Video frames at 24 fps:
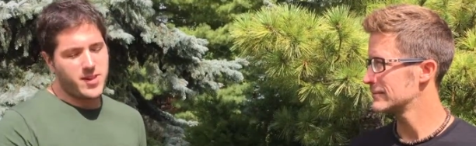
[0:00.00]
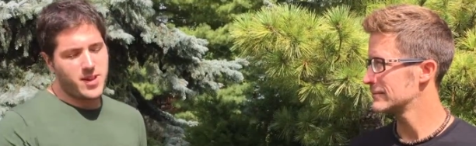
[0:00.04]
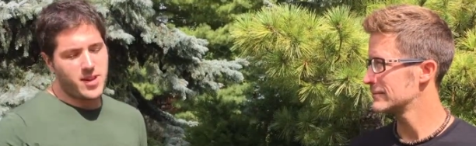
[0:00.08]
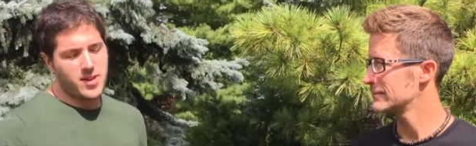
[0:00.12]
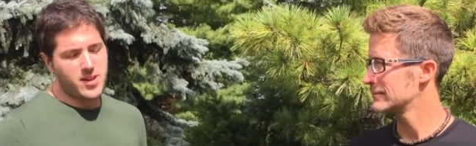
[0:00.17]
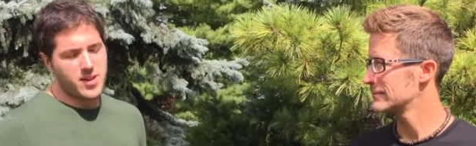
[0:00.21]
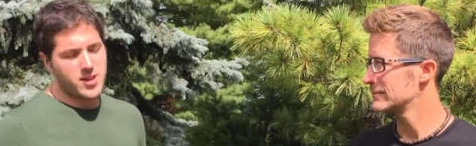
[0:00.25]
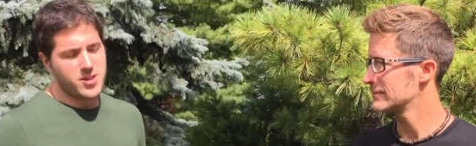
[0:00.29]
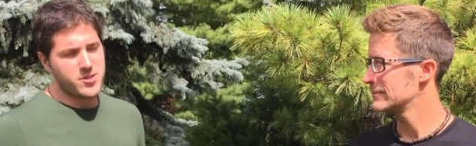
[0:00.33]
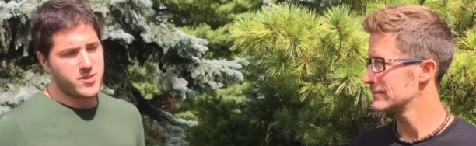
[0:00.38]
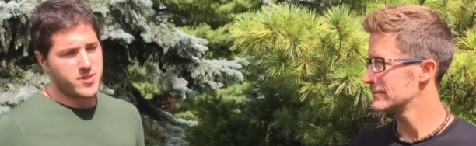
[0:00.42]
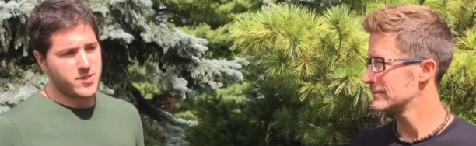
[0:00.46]
Speaker 1: Now
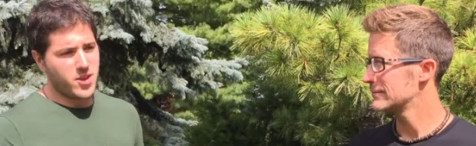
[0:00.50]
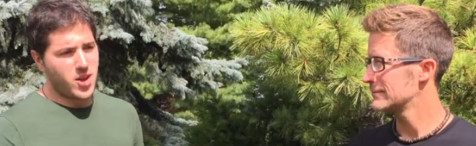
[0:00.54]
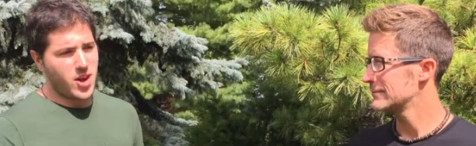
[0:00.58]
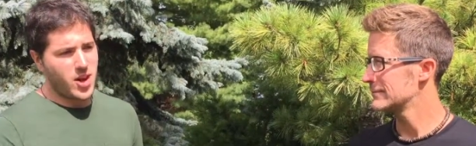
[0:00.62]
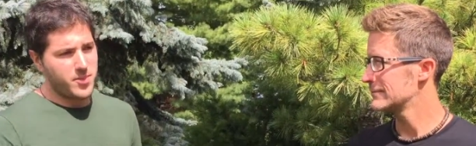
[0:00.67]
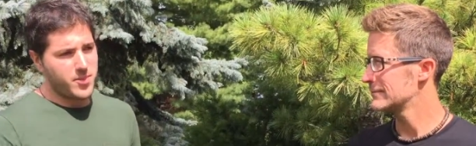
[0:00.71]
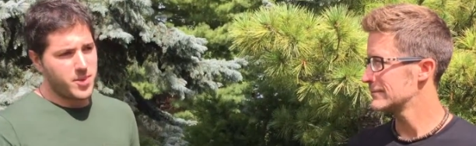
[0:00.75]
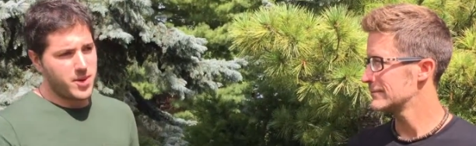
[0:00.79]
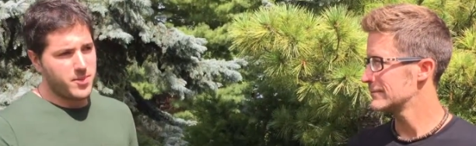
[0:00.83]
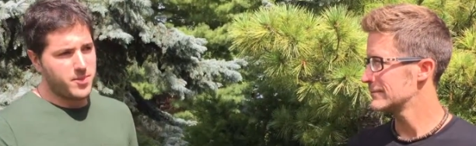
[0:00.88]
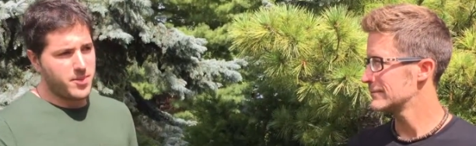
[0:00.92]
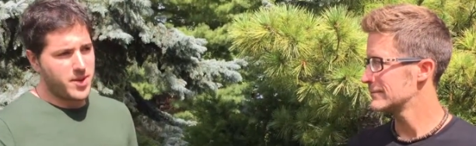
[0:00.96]
I can just
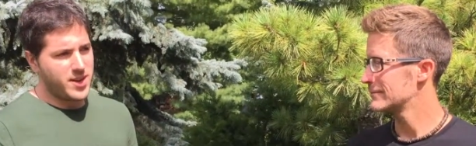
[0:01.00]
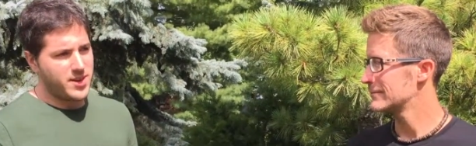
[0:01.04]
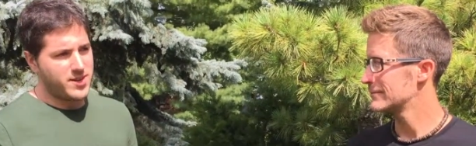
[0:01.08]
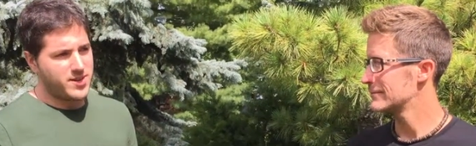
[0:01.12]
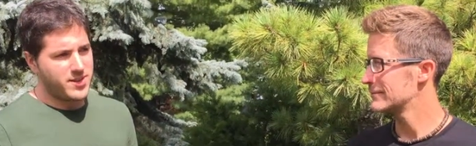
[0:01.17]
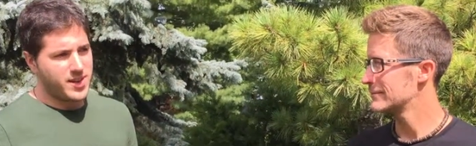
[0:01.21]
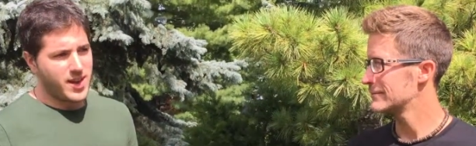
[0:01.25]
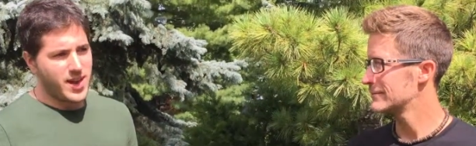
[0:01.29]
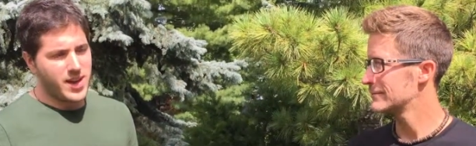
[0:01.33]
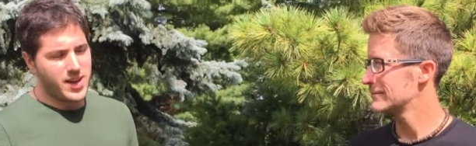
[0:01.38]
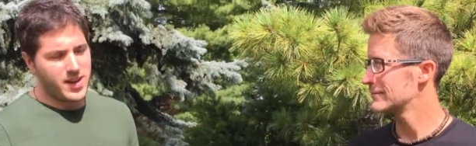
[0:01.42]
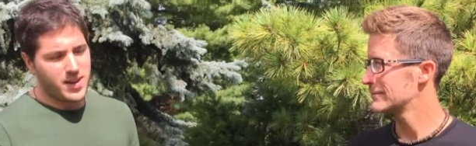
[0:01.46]
copy and
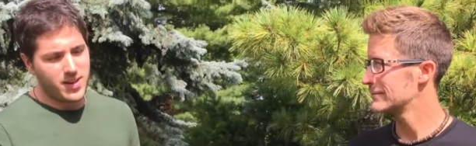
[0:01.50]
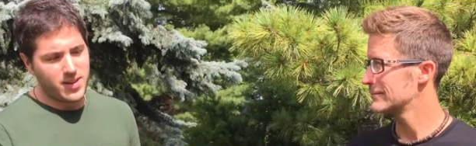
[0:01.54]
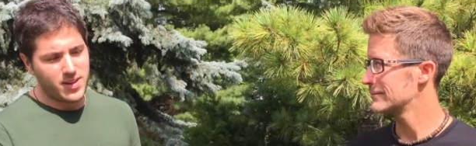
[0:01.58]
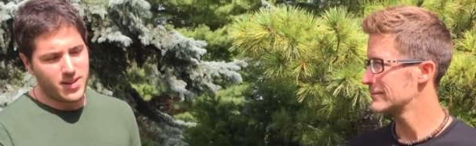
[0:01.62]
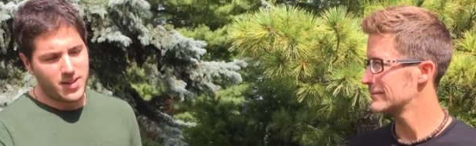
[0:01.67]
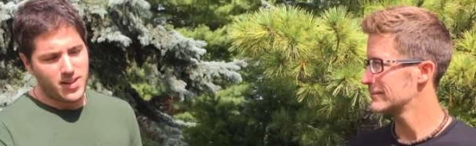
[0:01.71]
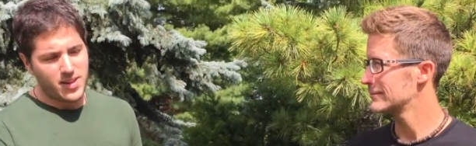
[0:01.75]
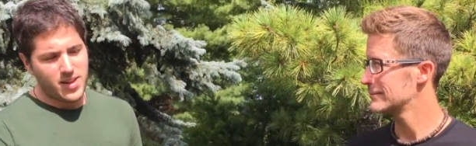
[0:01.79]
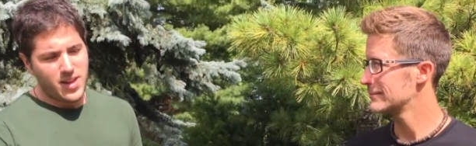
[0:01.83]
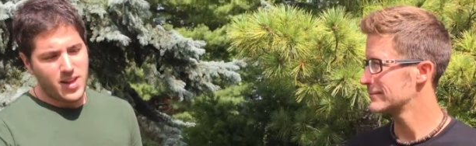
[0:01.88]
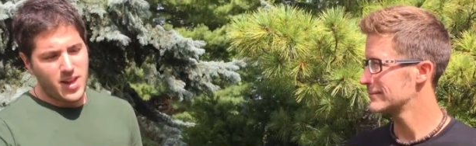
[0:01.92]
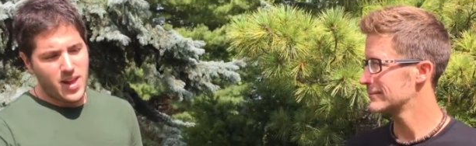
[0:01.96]
paste data
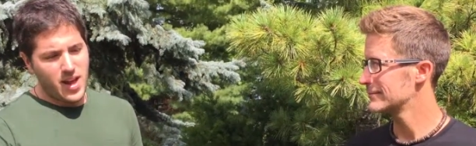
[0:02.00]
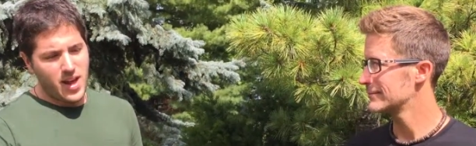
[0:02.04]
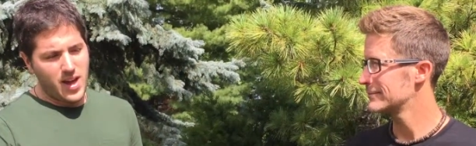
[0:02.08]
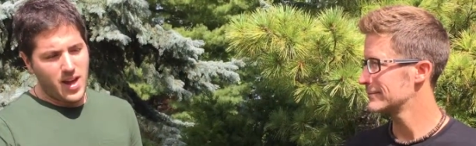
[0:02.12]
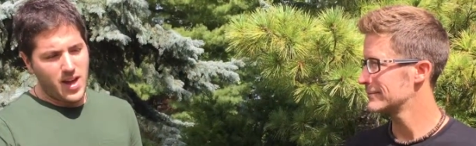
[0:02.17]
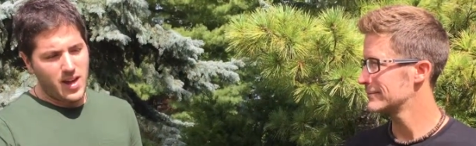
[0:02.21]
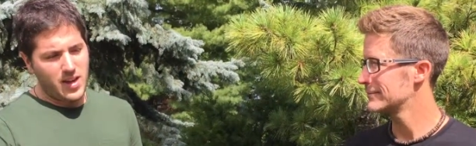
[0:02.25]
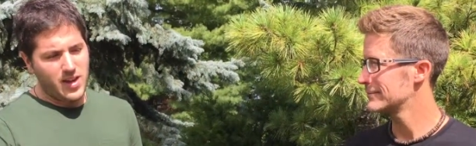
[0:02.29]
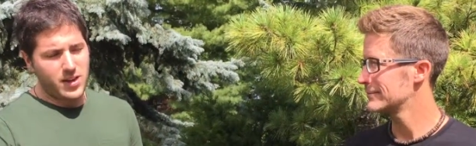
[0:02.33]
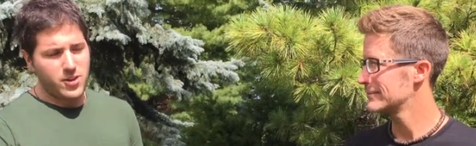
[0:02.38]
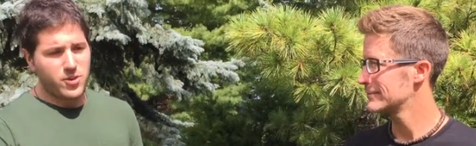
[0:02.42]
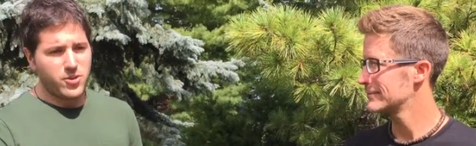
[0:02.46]

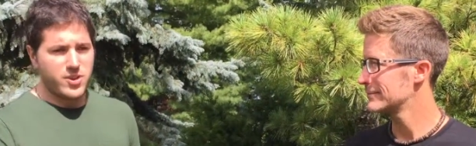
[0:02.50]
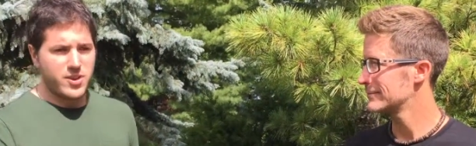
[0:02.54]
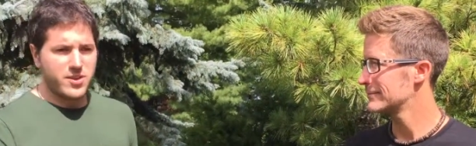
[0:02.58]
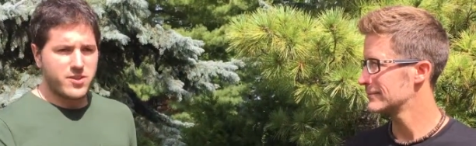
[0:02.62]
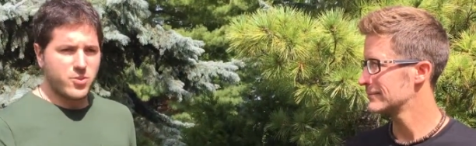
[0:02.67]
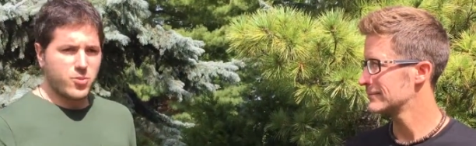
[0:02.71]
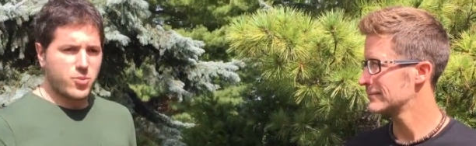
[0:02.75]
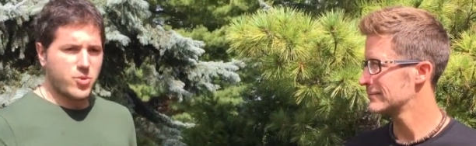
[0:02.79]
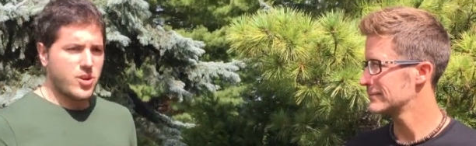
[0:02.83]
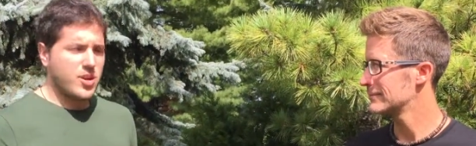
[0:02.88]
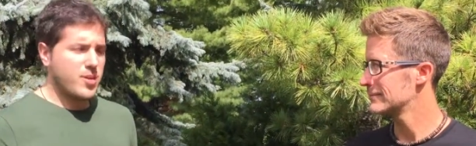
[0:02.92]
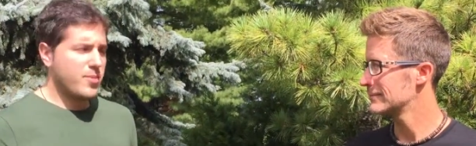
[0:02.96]
and I don't need
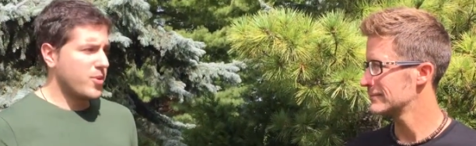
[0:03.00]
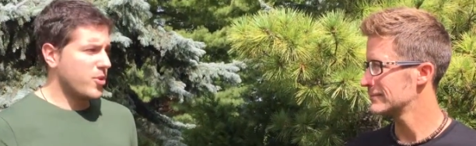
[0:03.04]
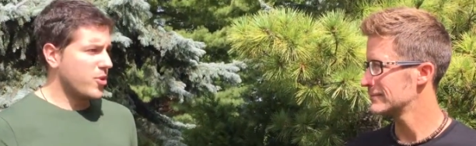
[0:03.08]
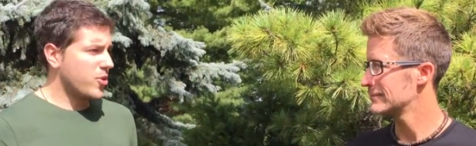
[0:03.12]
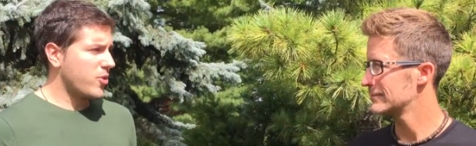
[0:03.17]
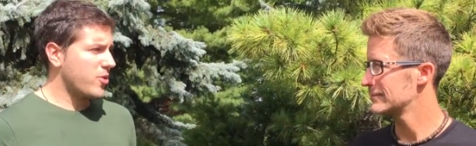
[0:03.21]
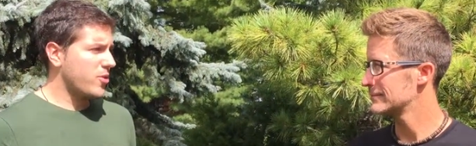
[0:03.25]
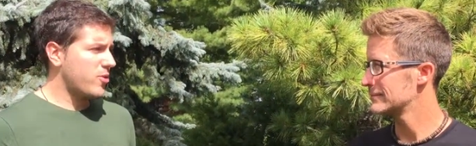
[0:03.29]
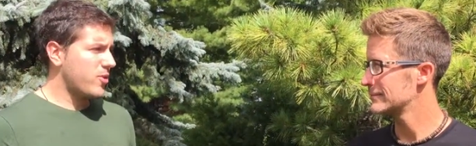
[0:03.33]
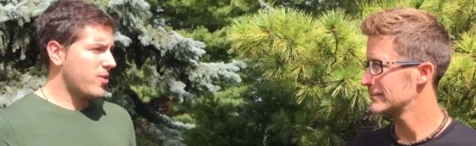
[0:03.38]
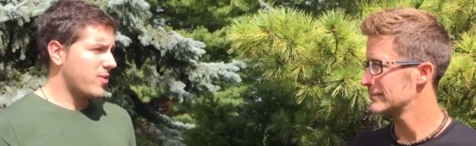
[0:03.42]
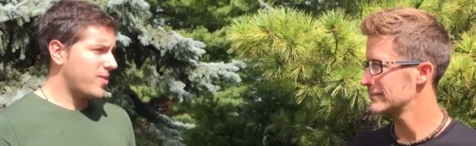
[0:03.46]
to worry about
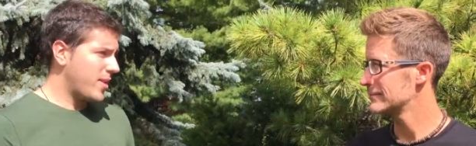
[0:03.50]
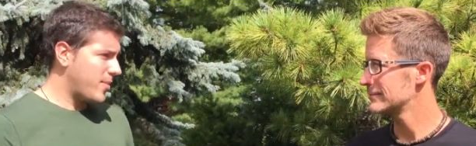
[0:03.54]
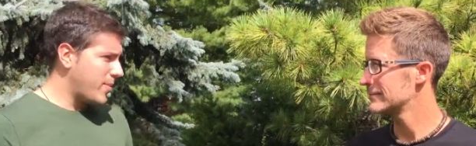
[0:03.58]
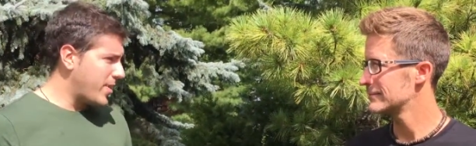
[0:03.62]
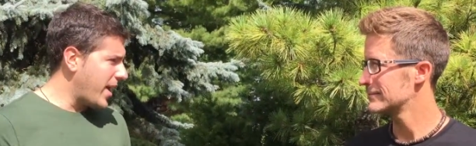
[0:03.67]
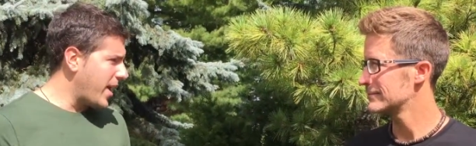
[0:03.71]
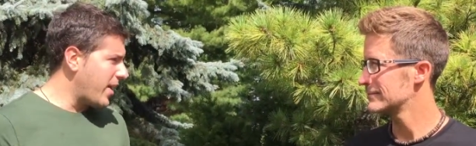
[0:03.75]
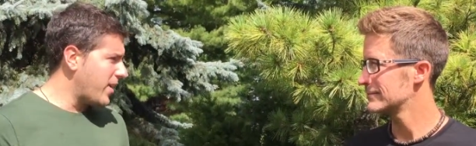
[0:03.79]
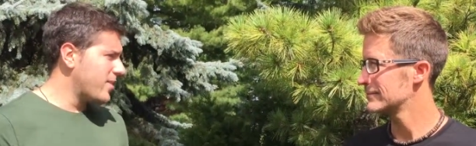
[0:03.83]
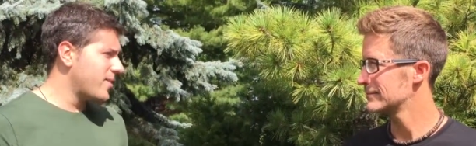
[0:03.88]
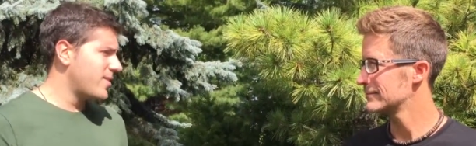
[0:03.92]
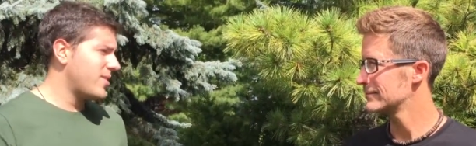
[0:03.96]
going through the same
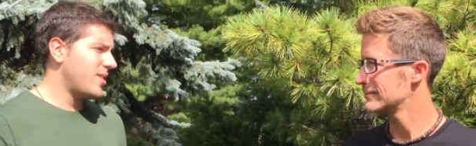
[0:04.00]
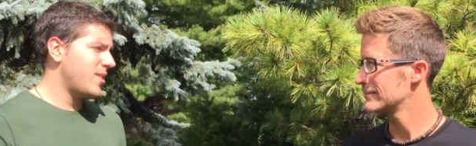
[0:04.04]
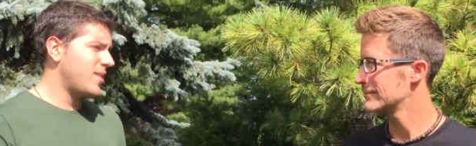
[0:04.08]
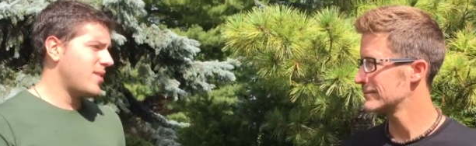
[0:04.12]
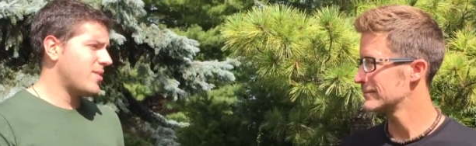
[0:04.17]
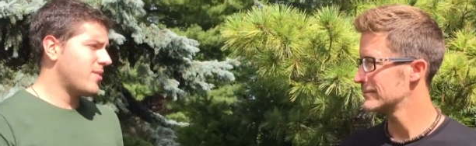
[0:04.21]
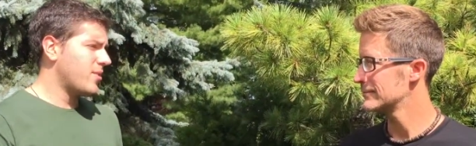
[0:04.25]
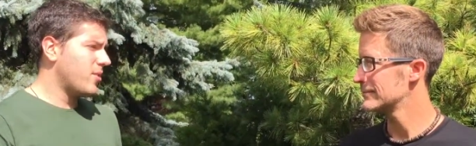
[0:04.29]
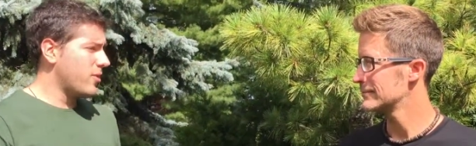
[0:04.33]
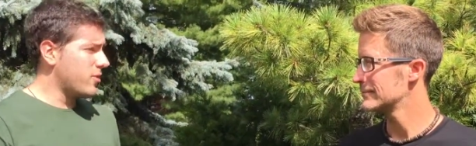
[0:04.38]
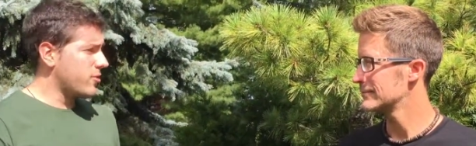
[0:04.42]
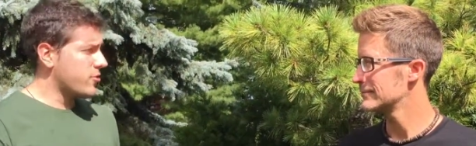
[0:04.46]

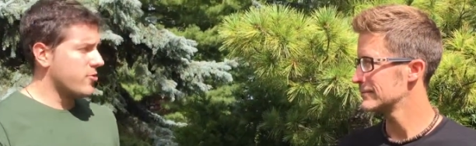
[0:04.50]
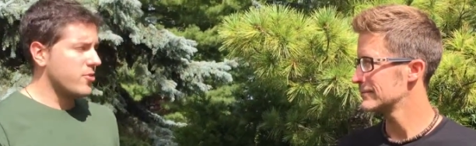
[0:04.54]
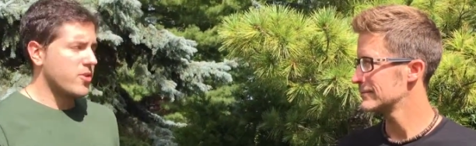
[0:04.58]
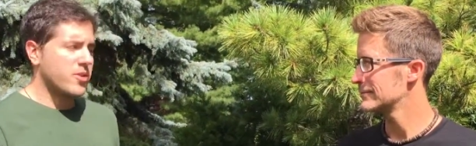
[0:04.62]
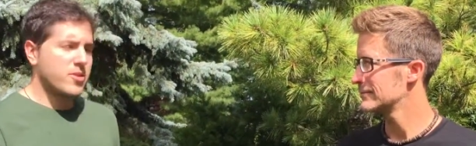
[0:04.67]
analyses and all the